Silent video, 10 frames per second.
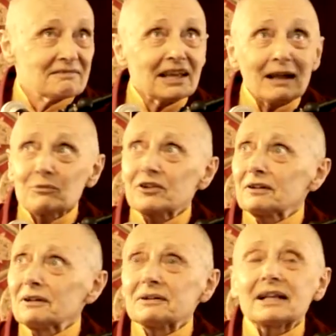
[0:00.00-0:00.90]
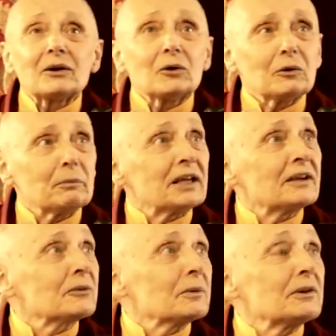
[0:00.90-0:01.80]
Absolutely, all
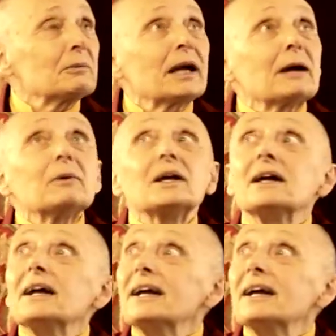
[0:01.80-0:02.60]
beings want to be happy.